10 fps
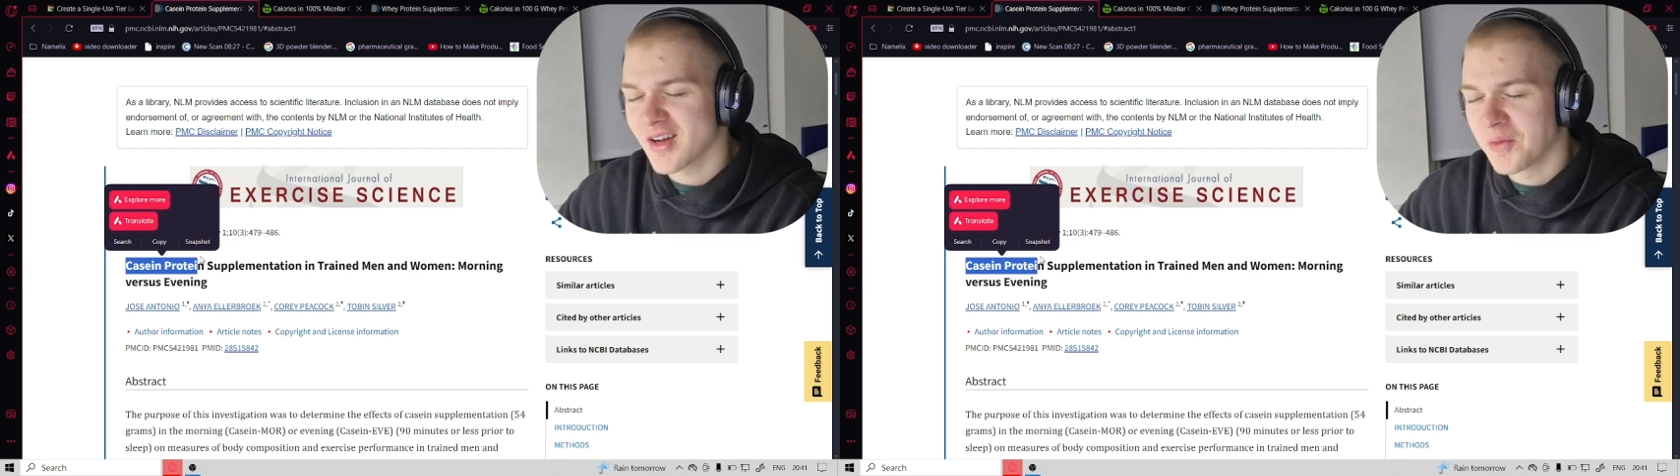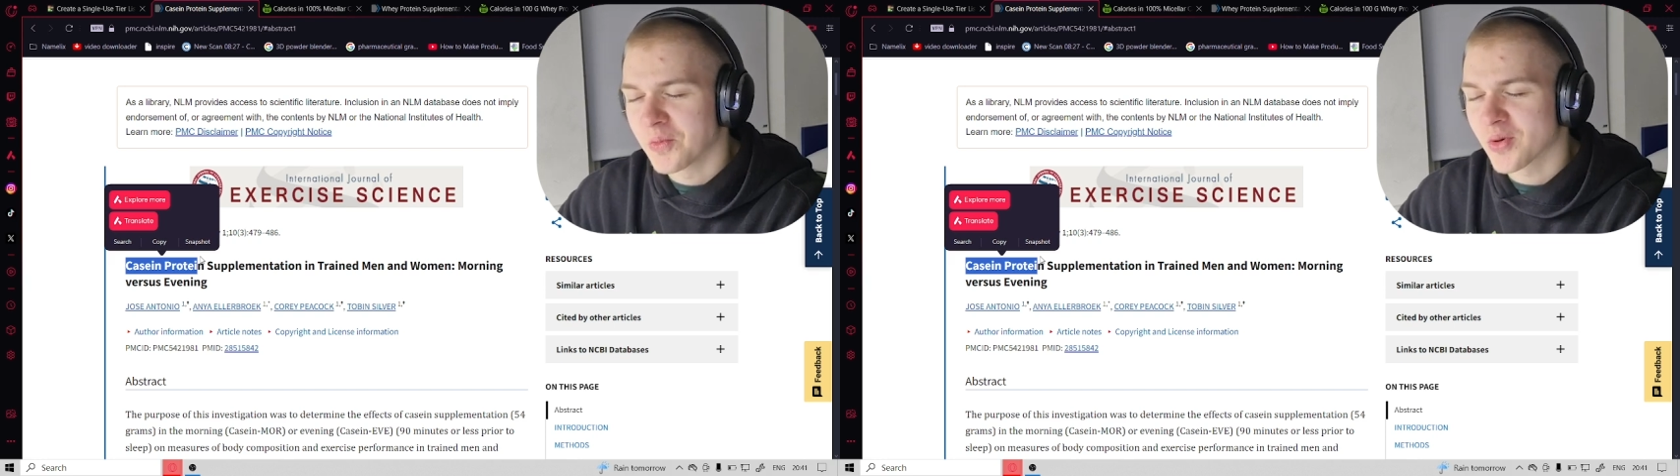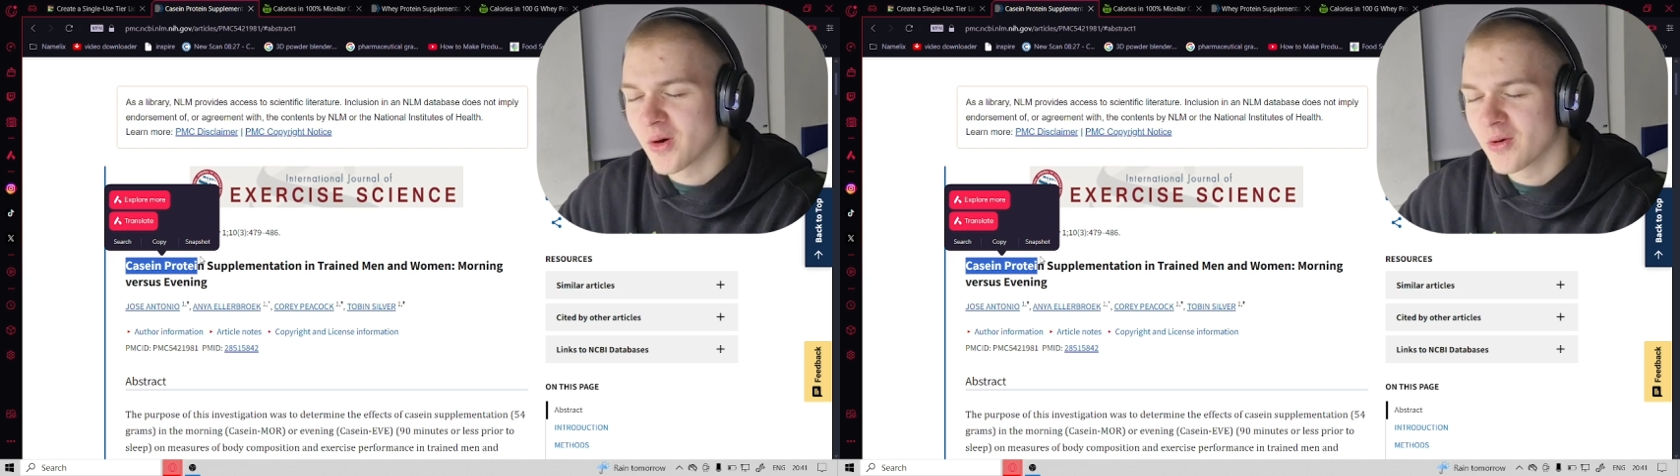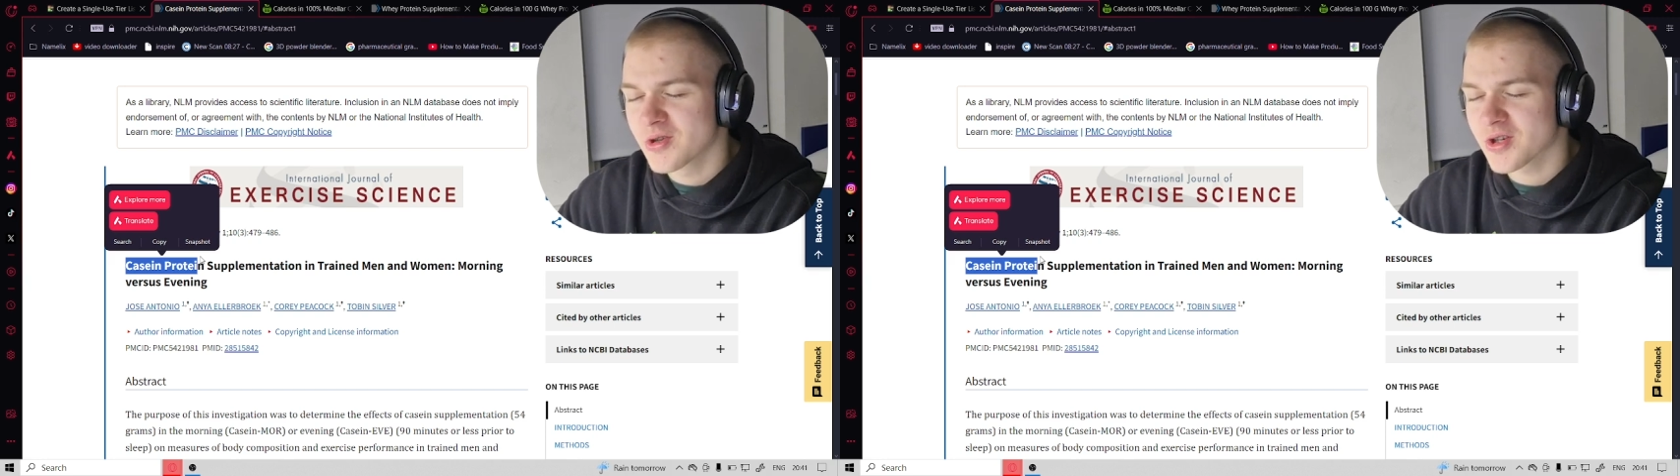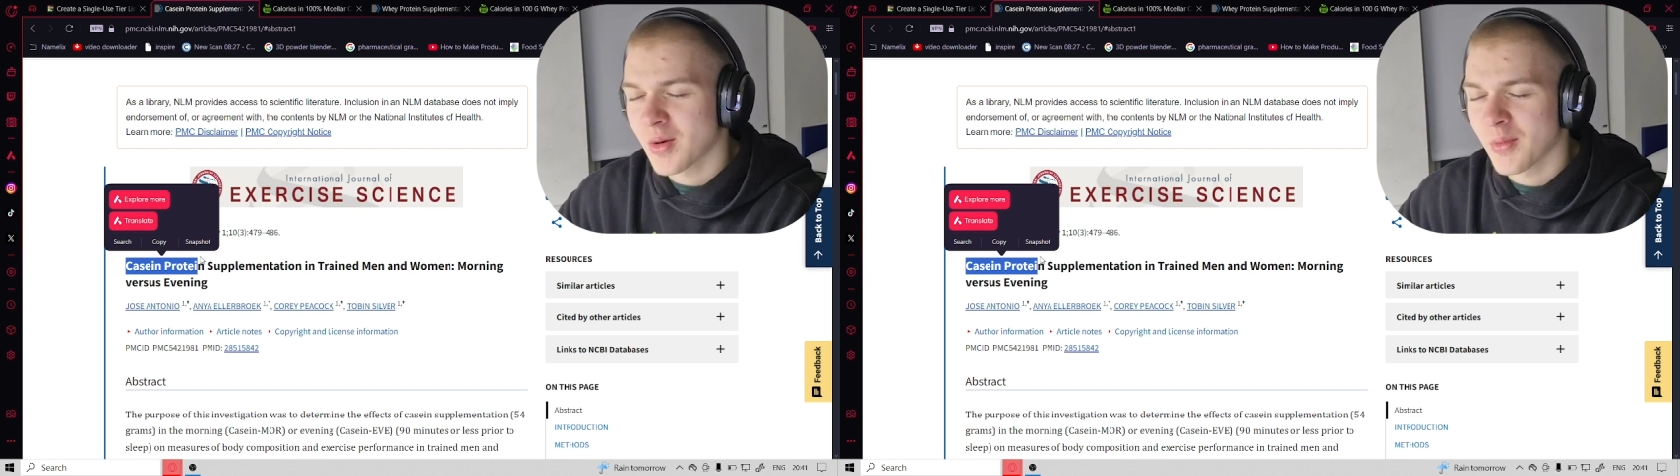
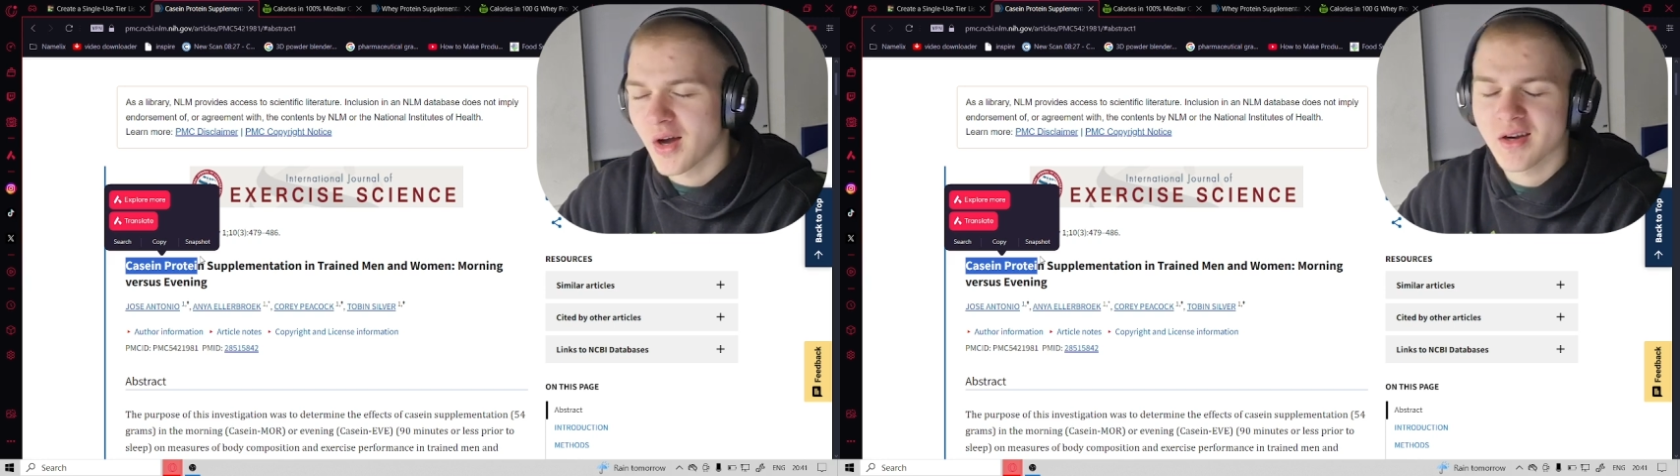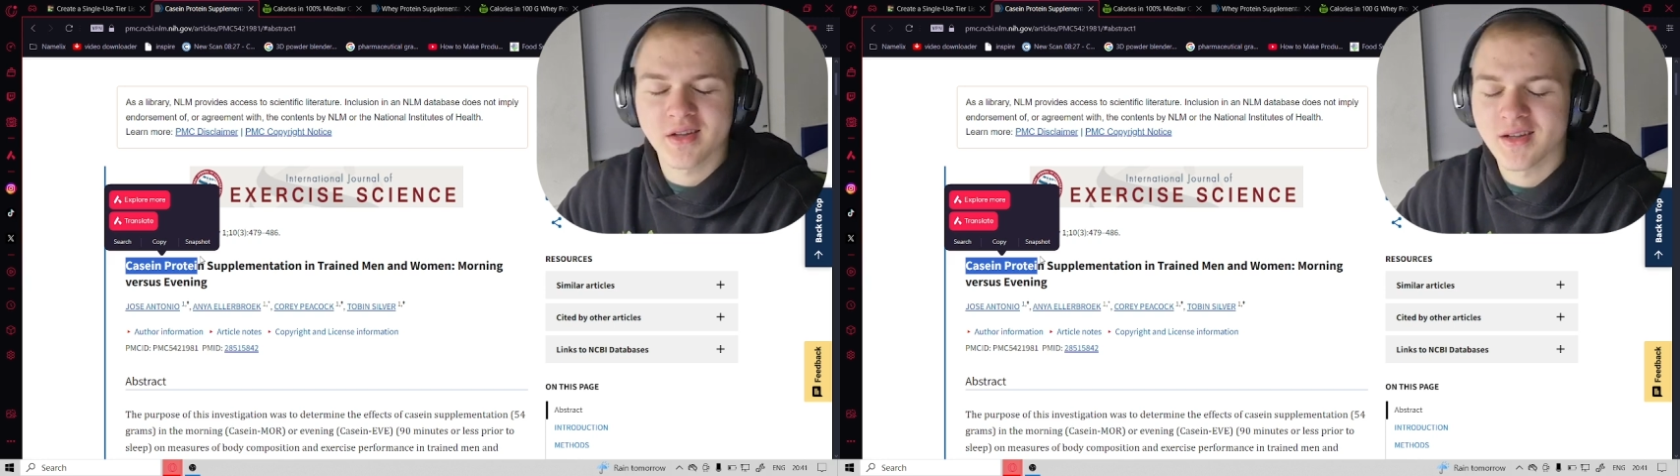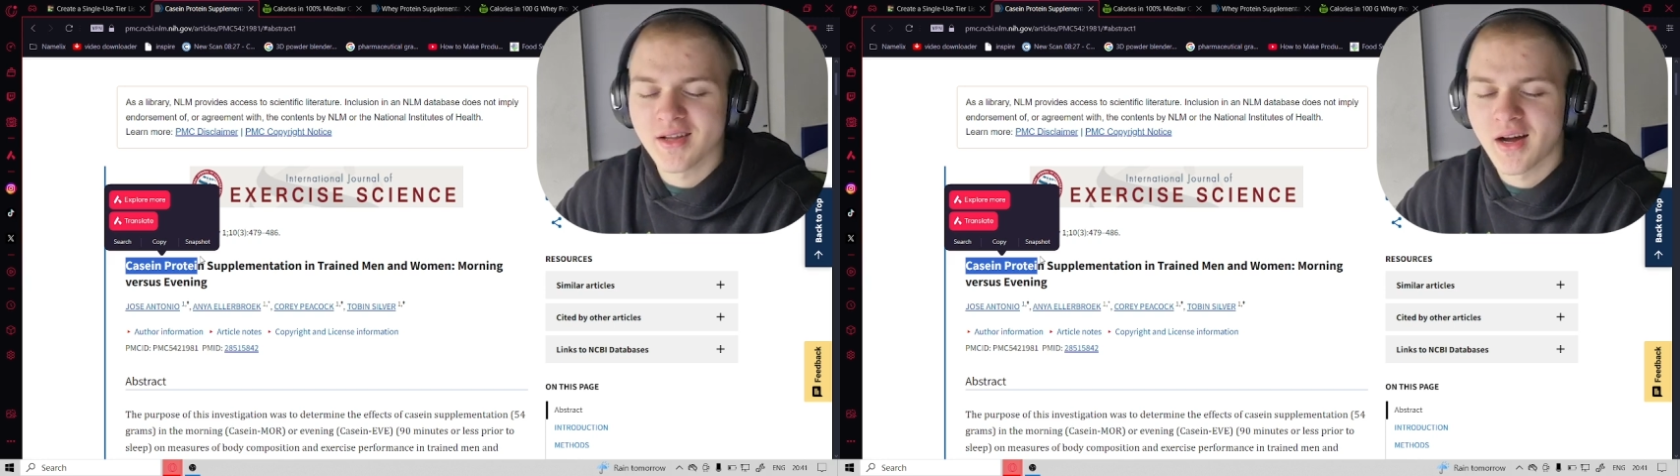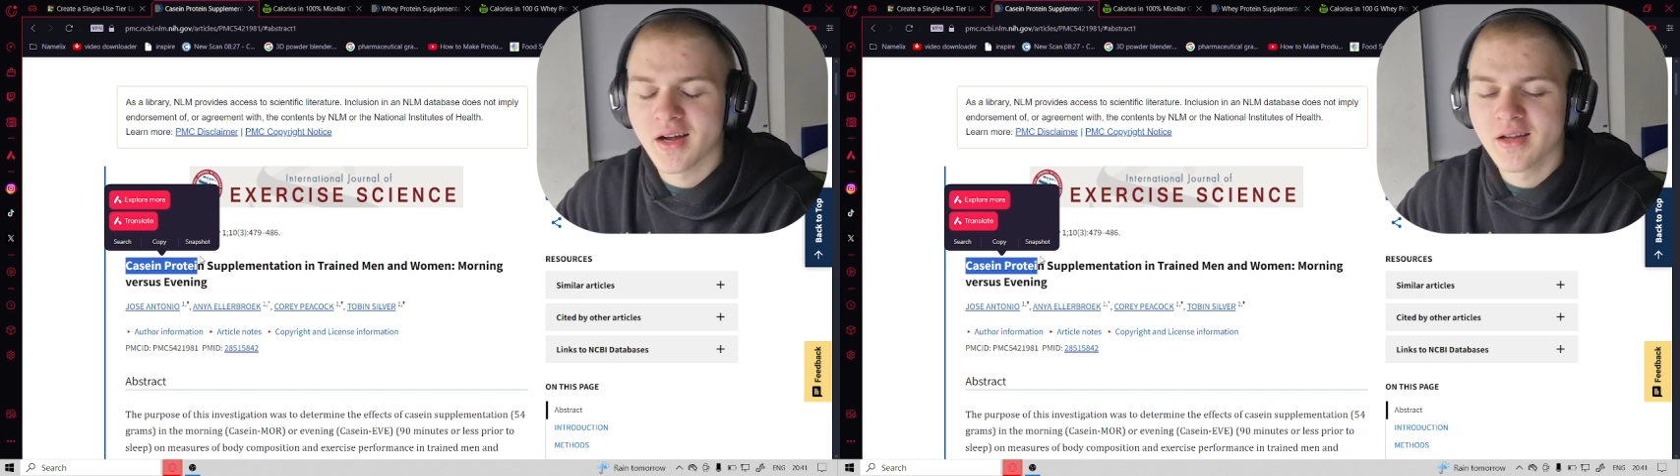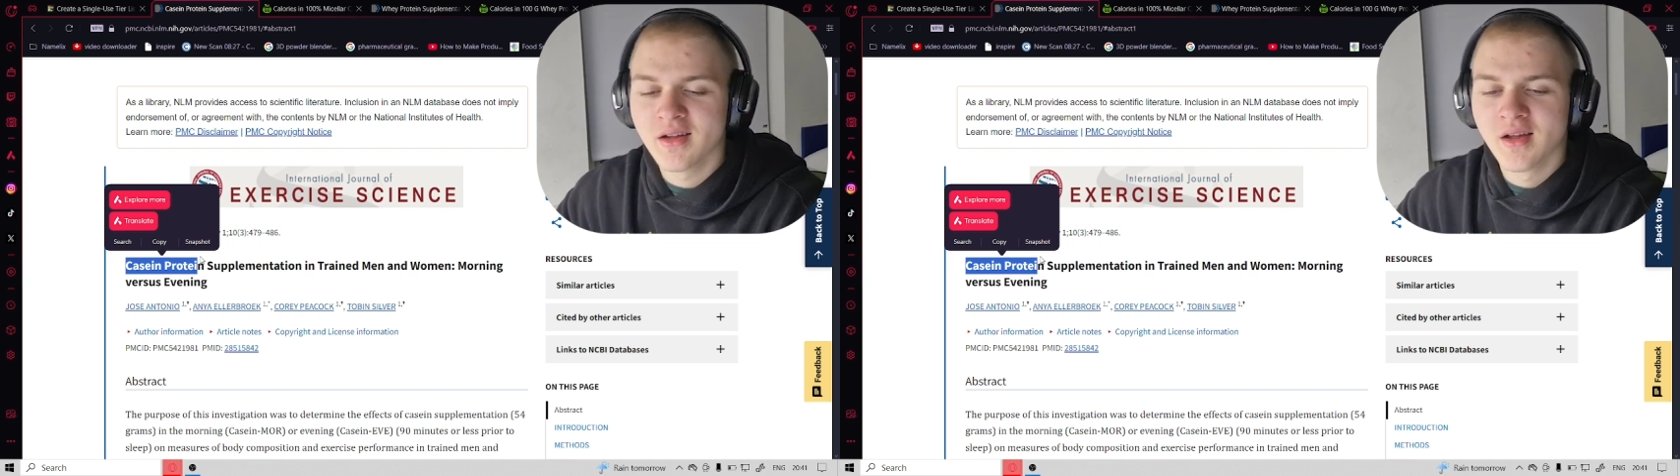approach, I'm not gonna lie.